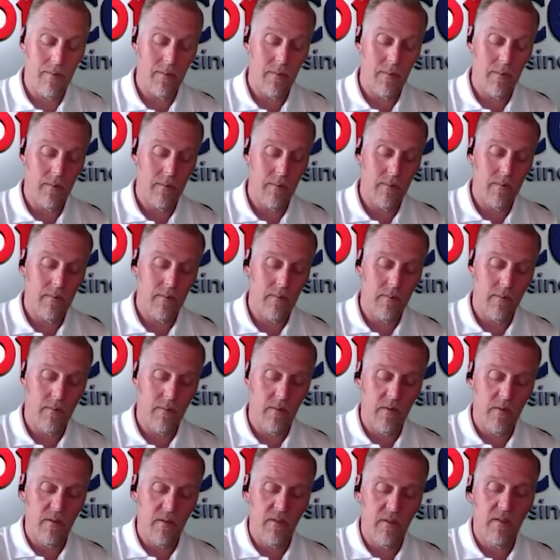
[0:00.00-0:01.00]

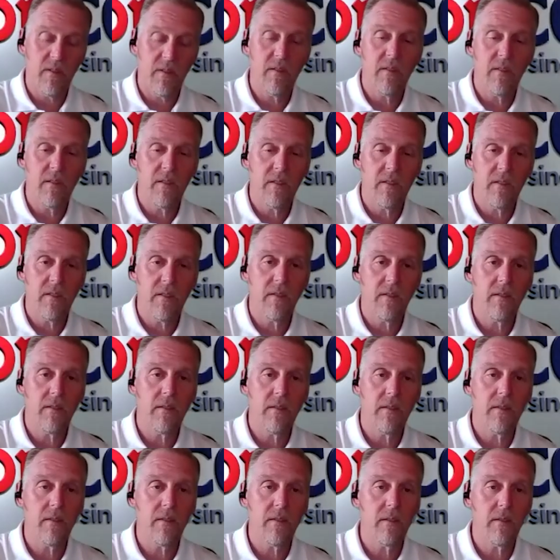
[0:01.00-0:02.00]

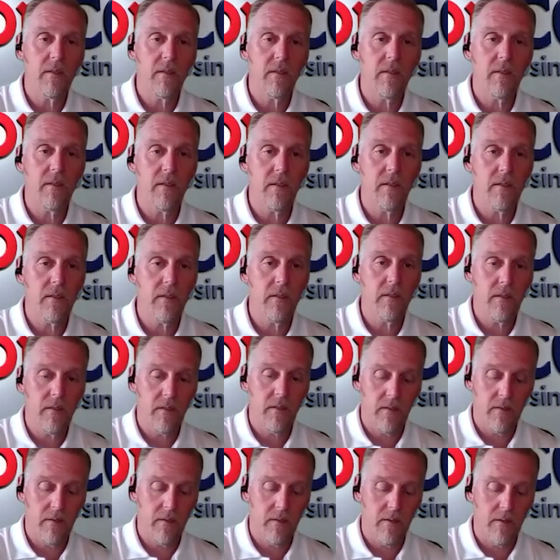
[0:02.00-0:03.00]

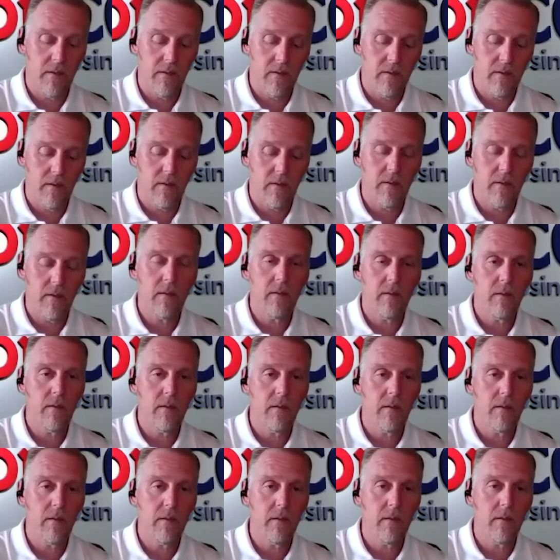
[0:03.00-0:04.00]

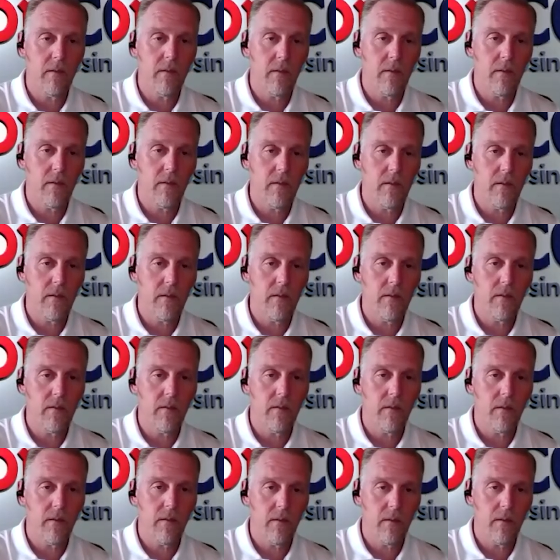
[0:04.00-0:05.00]

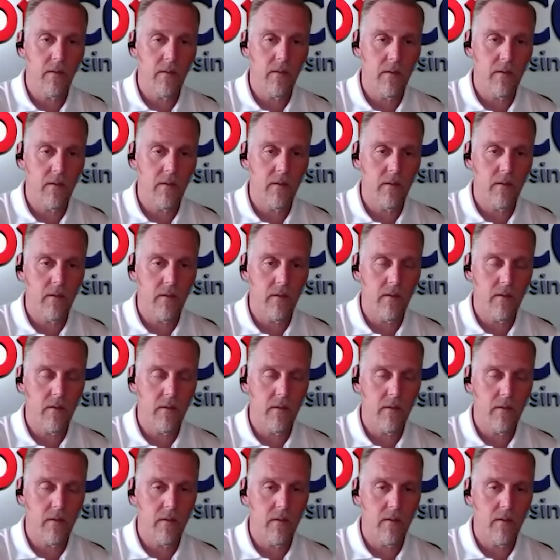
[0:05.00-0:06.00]

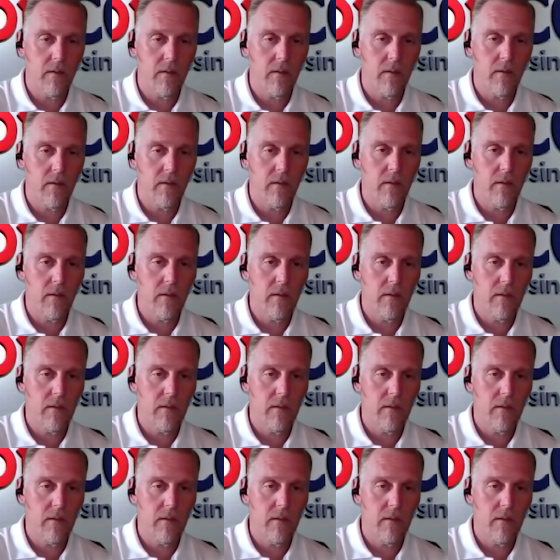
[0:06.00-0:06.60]
This person isn't speaking.